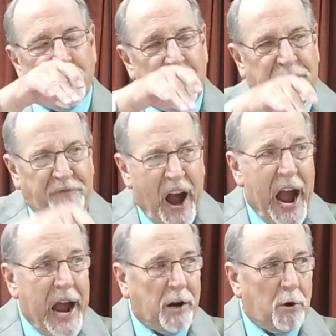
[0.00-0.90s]
The
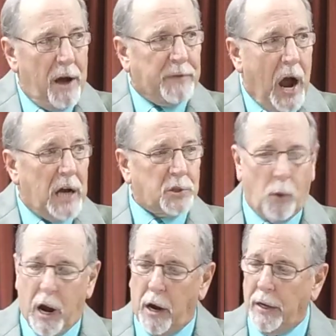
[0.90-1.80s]
fire of God's
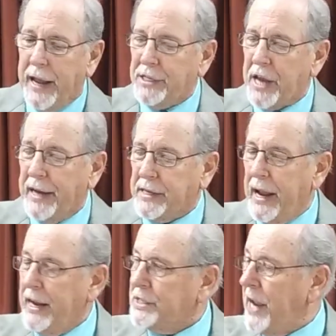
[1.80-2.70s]
word, he said to,
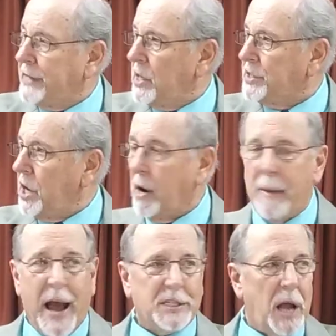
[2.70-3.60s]
he said to
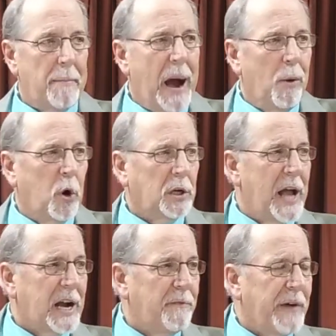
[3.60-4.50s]
Jeremiah, is not my word
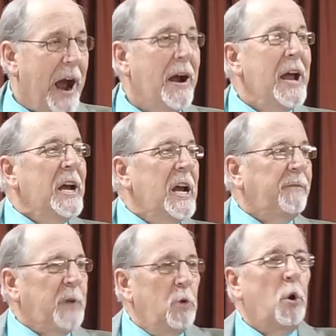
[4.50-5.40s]
like a fire.
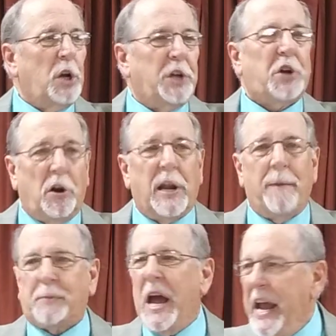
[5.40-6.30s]
If you want to turn
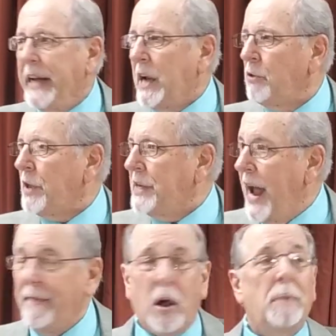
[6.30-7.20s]
up the heat on the
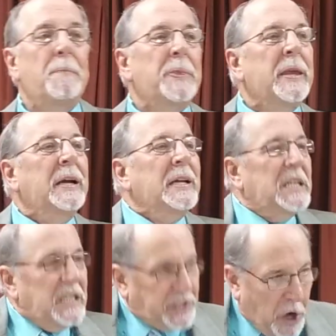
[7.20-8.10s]
devil,
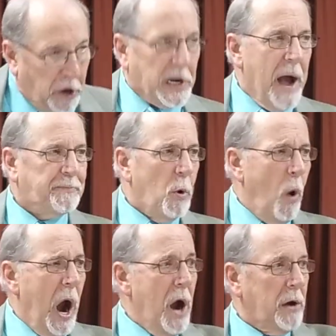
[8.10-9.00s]
turn up the
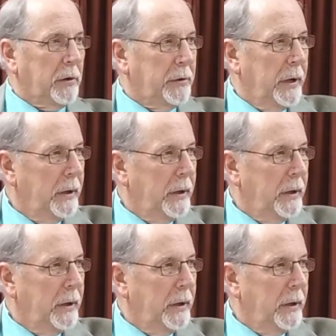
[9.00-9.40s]
word.